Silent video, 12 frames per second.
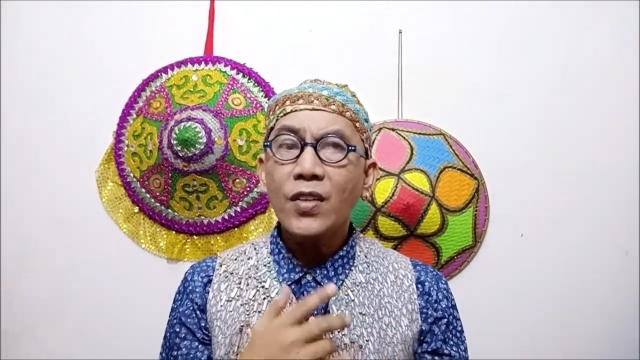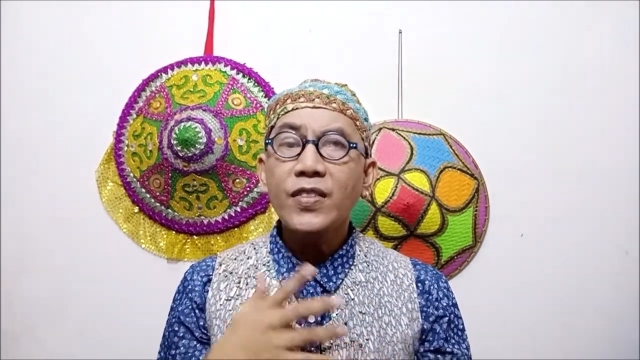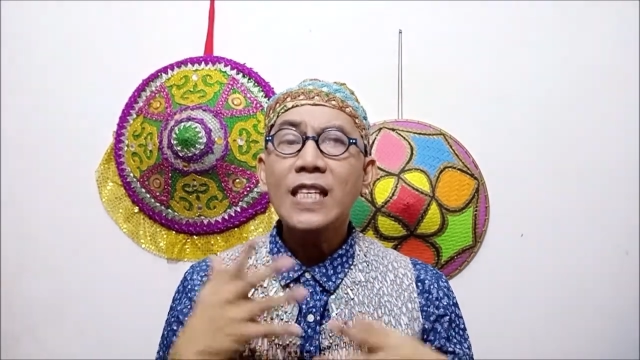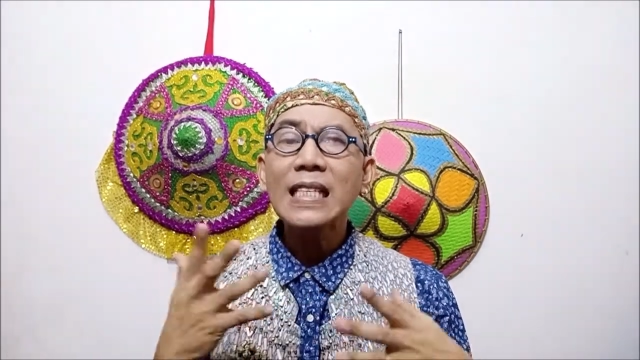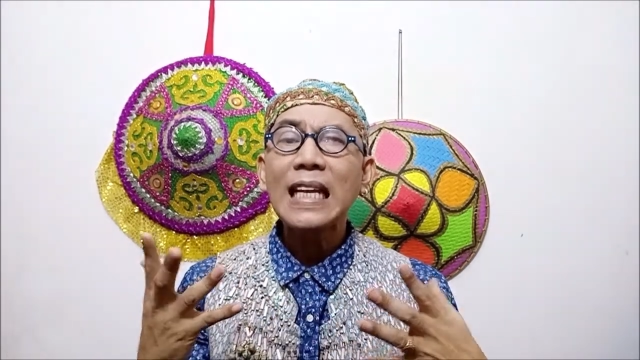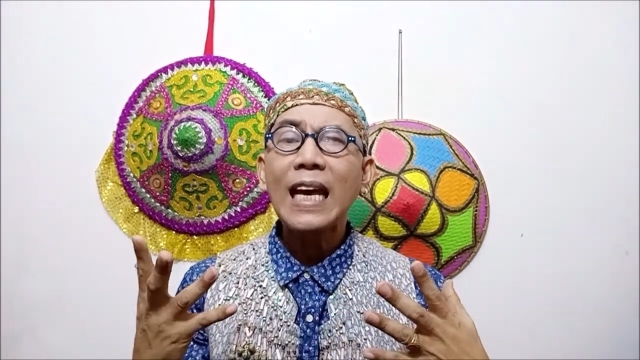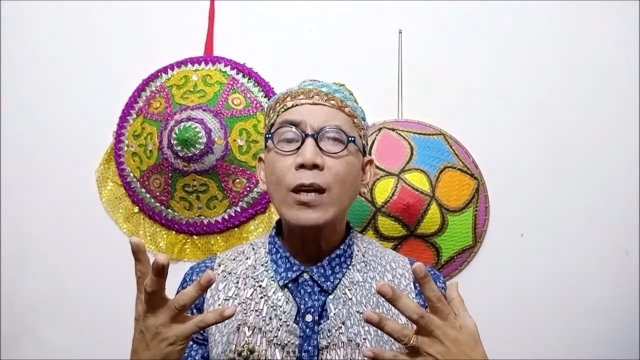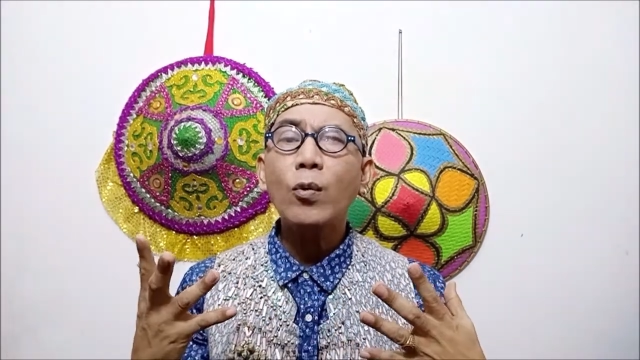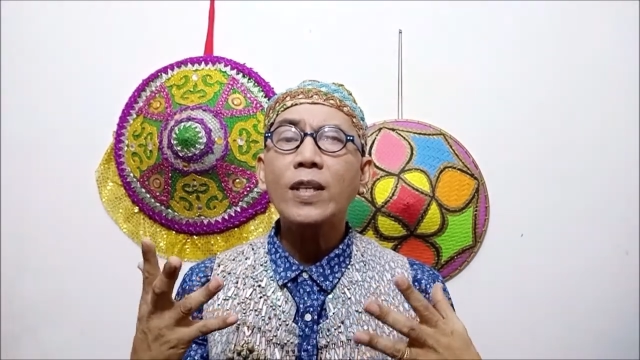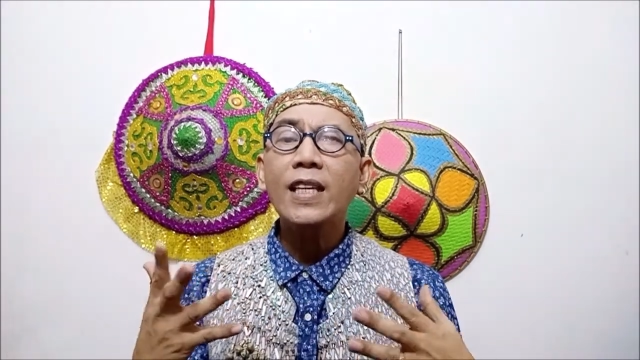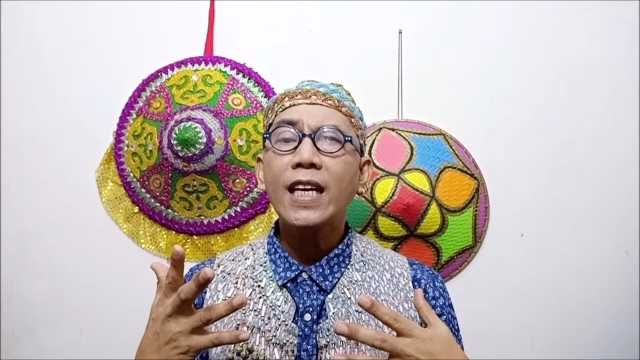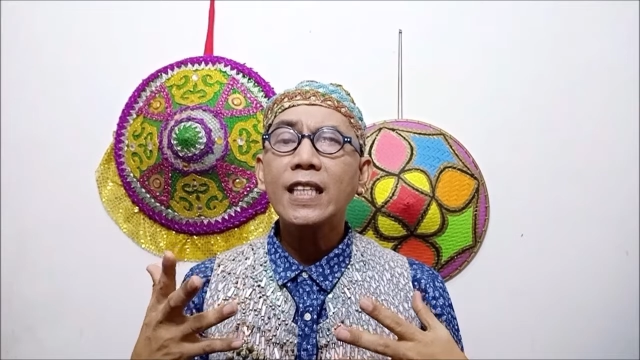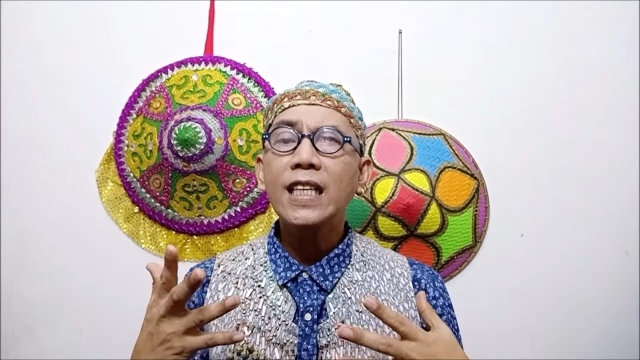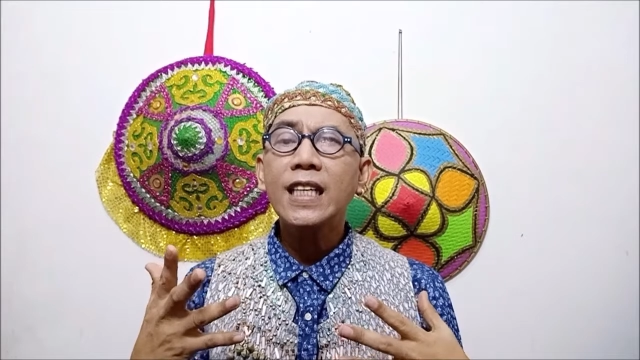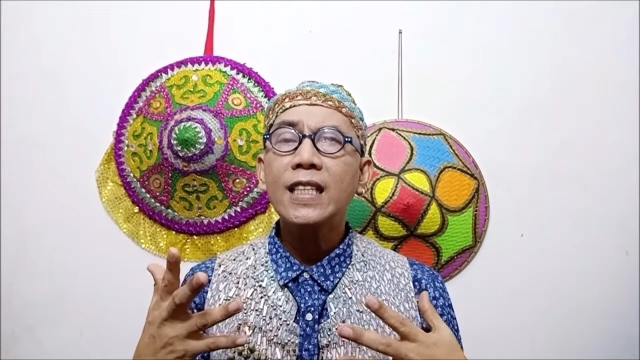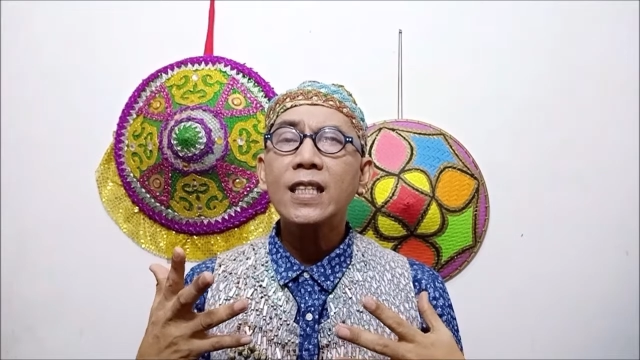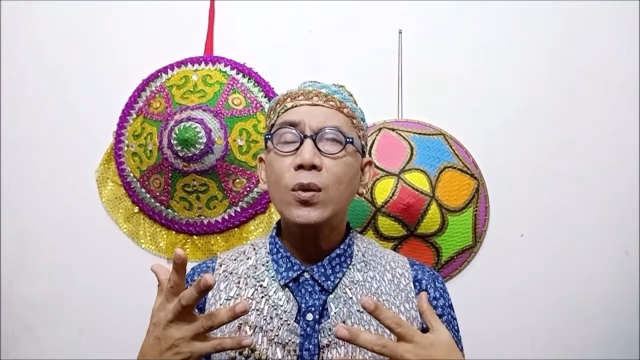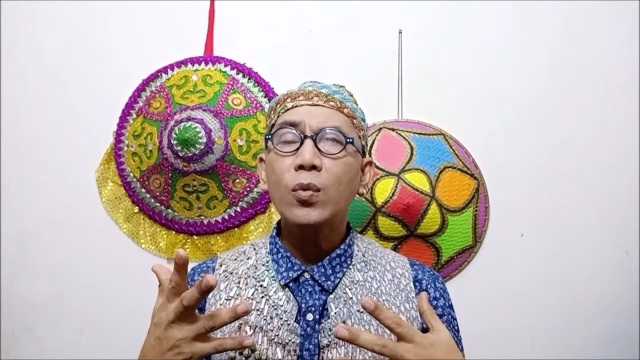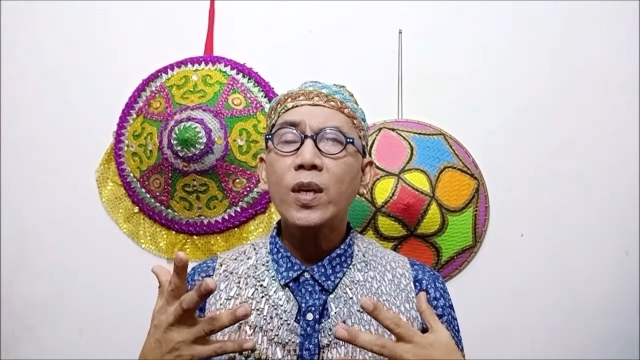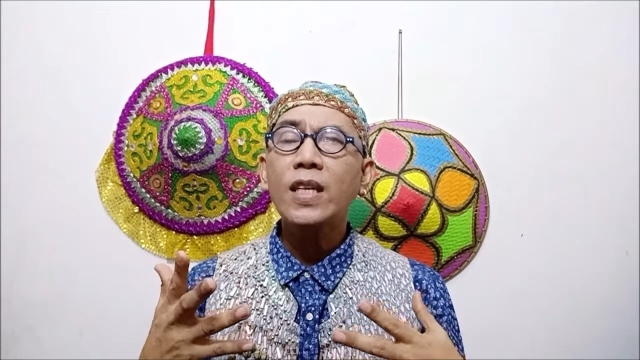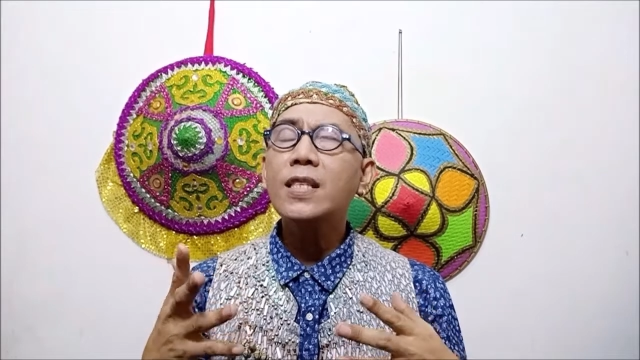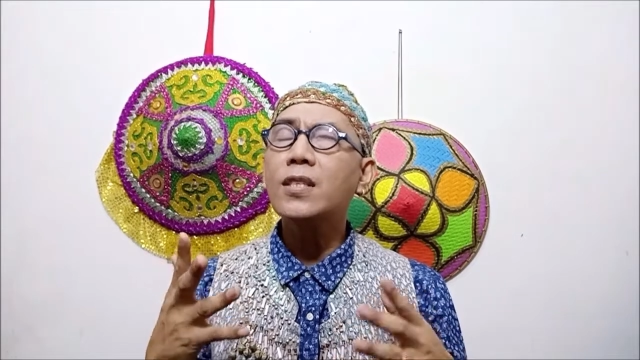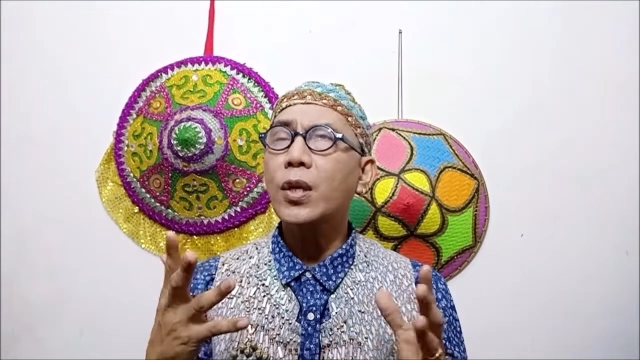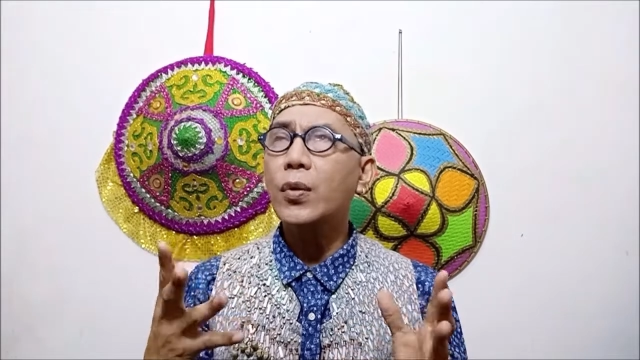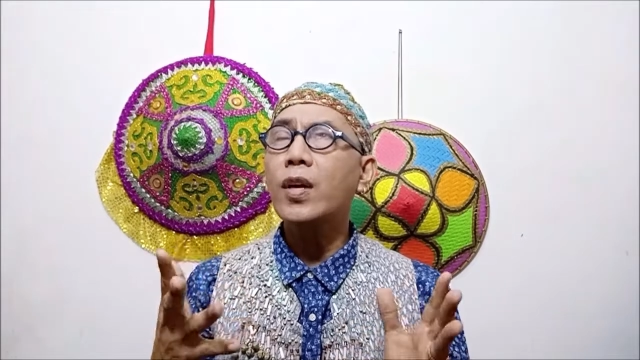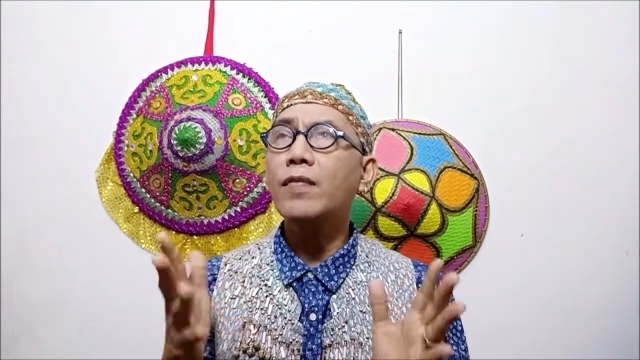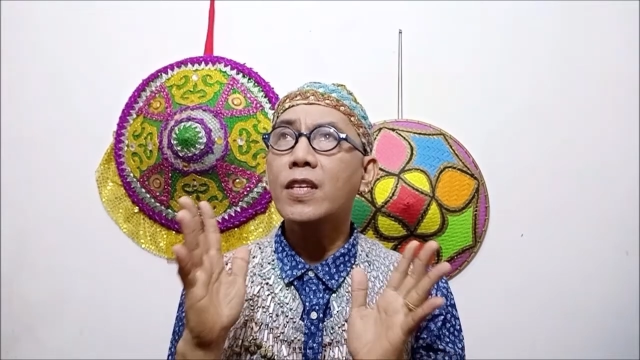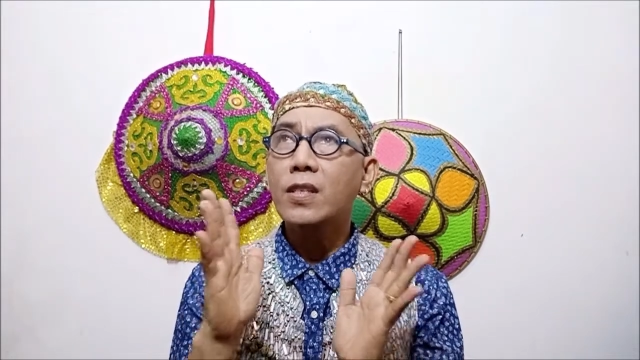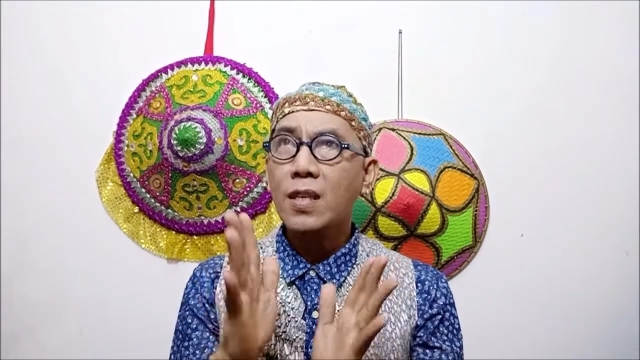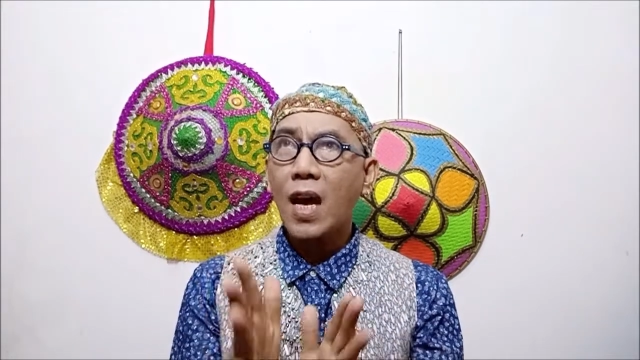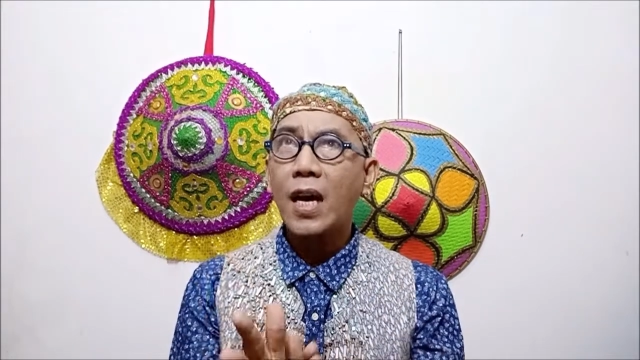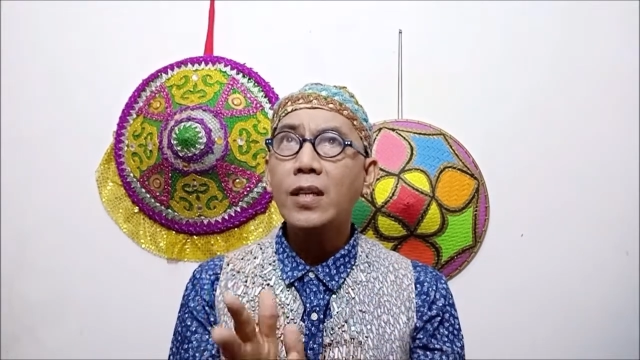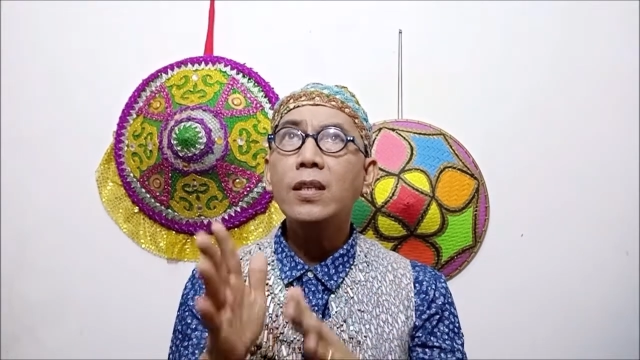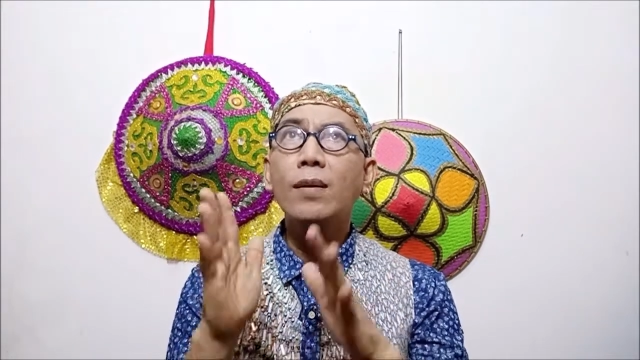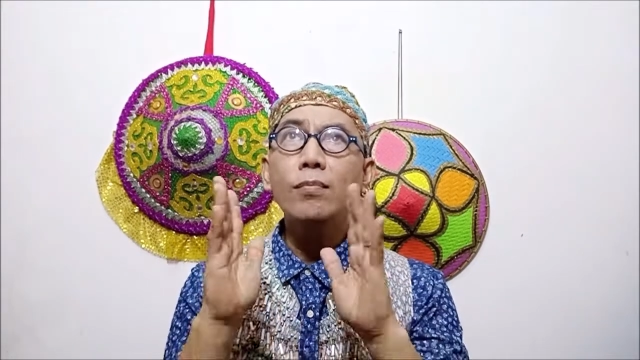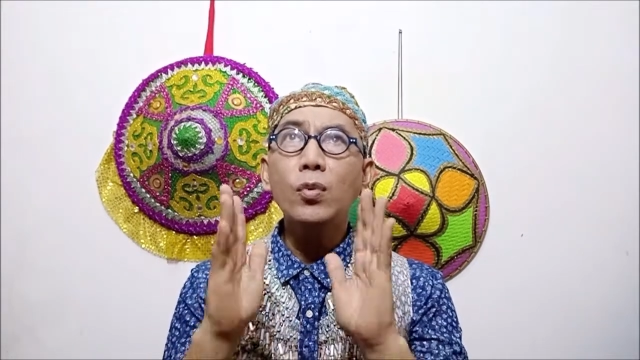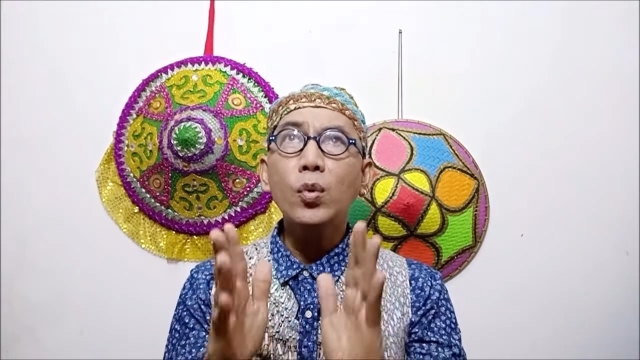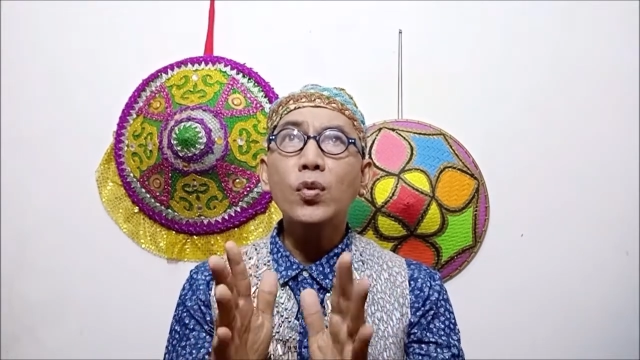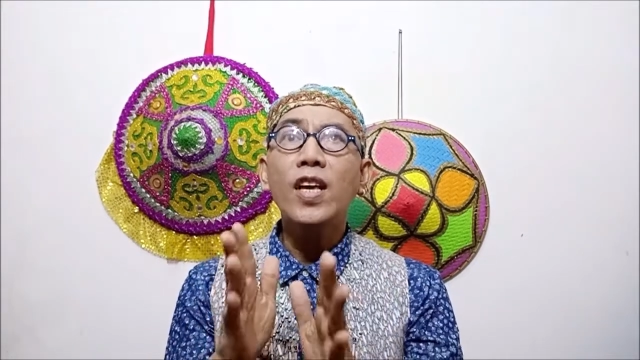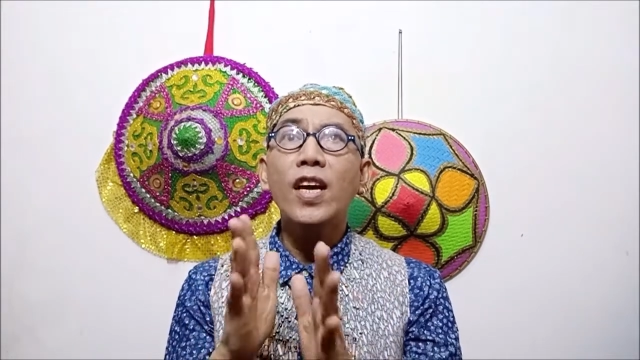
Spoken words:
just like what I did with the story of the sun, the moon,